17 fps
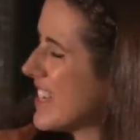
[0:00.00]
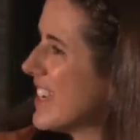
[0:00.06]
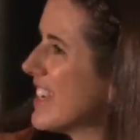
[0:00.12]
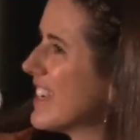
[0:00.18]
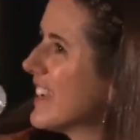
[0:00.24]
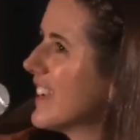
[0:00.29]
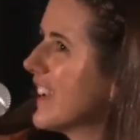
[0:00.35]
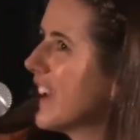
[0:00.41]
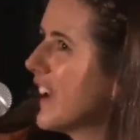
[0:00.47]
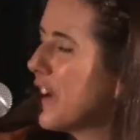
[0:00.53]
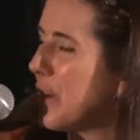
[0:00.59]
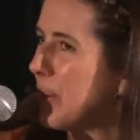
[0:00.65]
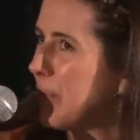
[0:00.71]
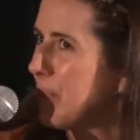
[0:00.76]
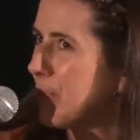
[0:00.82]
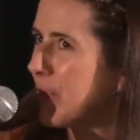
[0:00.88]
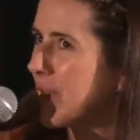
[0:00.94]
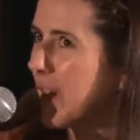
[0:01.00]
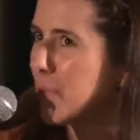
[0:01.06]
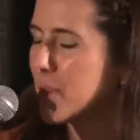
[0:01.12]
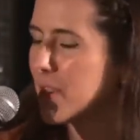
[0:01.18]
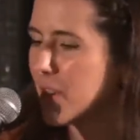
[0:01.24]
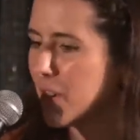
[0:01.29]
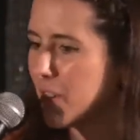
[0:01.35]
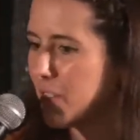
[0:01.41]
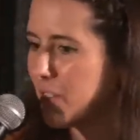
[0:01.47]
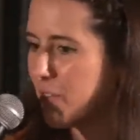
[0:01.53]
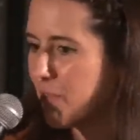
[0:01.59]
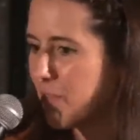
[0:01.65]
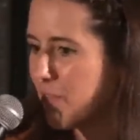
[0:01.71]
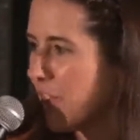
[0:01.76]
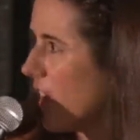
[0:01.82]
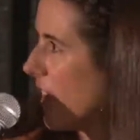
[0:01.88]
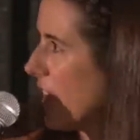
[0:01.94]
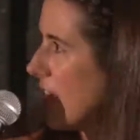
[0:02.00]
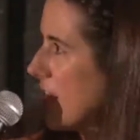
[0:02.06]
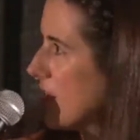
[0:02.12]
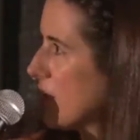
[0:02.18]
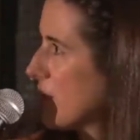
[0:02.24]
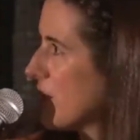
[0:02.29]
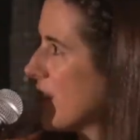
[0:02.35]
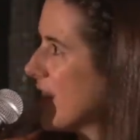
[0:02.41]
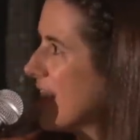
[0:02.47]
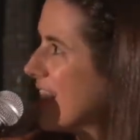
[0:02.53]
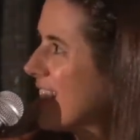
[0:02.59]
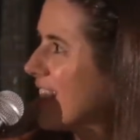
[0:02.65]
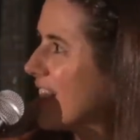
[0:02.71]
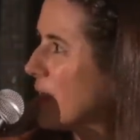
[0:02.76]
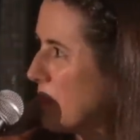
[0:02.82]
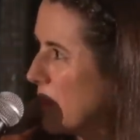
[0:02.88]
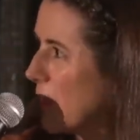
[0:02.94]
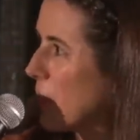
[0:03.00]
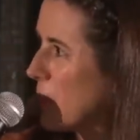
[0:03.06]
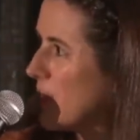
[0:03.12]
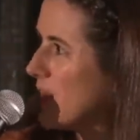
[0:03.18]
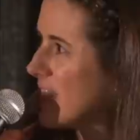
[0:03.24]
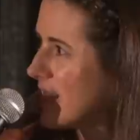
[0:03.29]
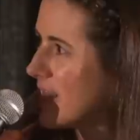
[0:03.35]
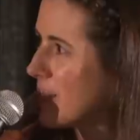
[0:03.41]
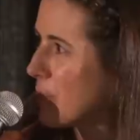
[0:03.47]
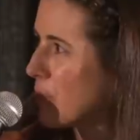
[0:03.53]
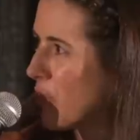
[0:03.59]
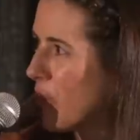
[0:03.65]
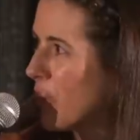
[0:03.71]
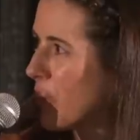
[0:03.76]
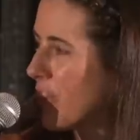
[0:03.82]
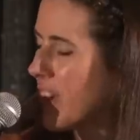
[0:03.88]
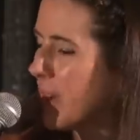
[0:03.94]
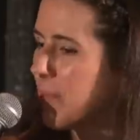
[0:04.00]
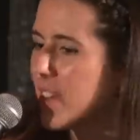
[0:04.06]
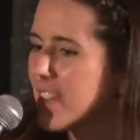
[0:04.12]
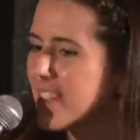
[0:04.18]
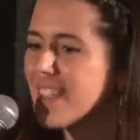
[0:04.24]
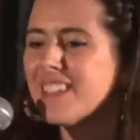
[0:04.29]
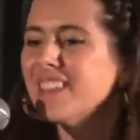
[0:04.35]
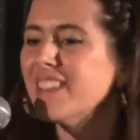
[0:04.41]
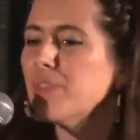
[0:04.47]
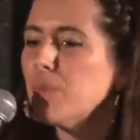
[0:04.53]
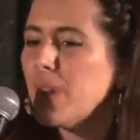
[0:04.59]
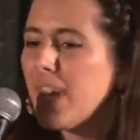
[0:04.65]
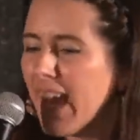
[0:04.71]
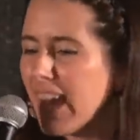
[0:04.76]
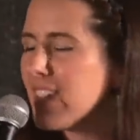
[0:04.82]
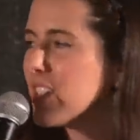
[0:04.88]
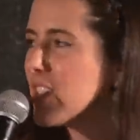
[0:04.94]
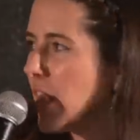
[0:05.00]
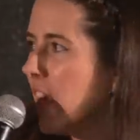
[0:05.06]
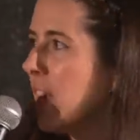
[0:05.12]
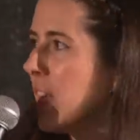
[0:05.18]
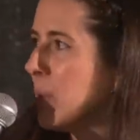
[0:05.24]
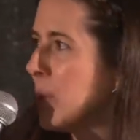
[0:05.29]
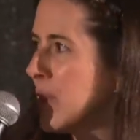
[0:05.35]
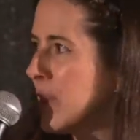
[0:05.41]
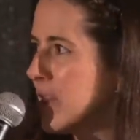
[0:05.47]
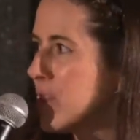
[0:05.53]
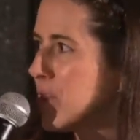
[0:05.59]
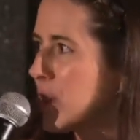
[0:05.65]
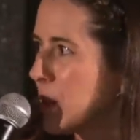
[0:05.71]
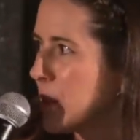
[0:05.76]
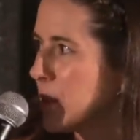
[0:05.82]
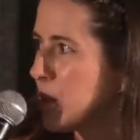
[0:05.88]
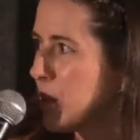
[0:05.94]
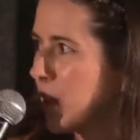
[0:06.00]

In episode 5, and we did a prog theme, because we had time on this show as